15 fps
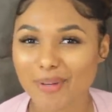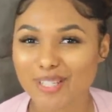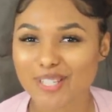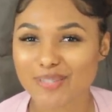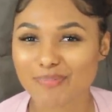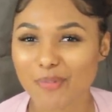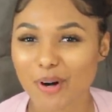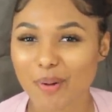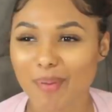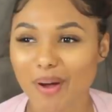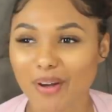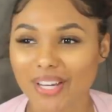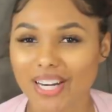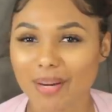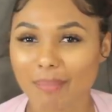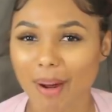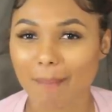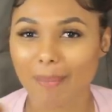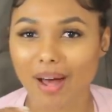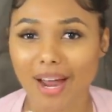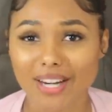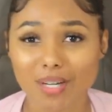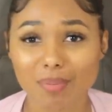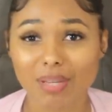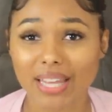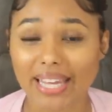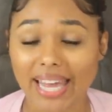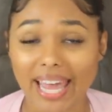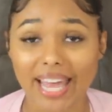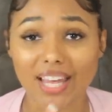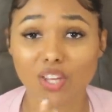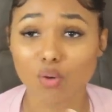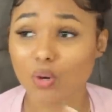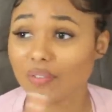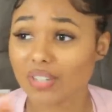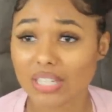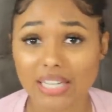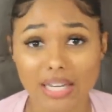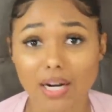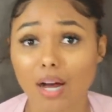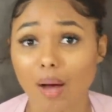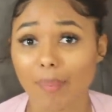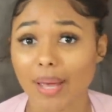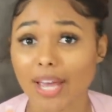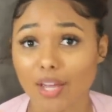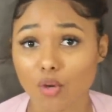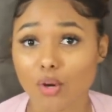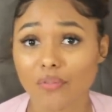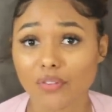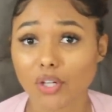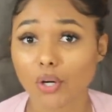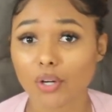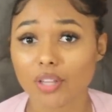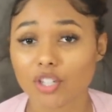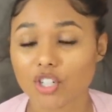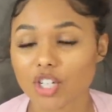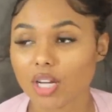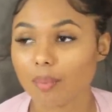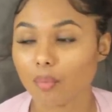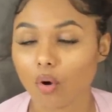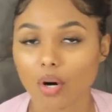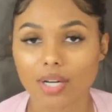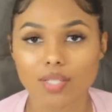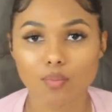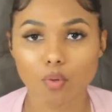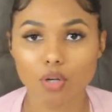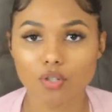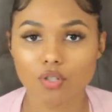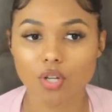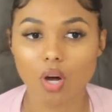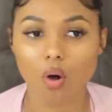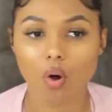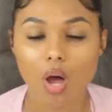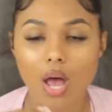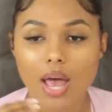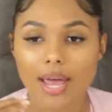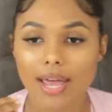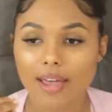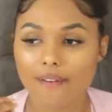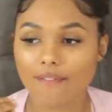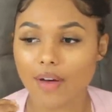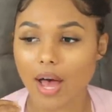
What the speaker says: it's more about getting my mind to be like, hey, you have to get up, hey, you have to go to the gym. Or it's more so if